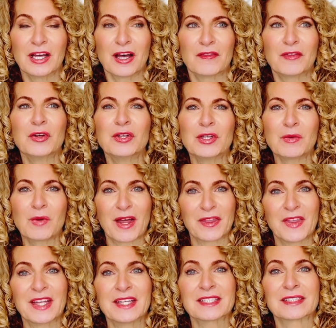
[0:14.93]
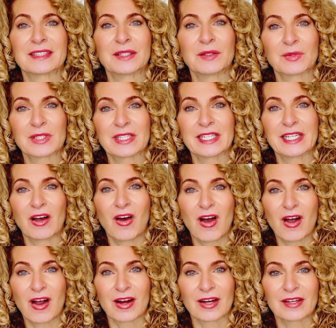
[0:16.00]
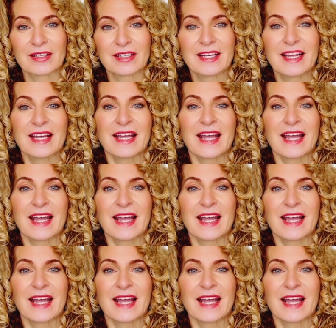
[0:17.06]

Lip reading: of who you authentically really are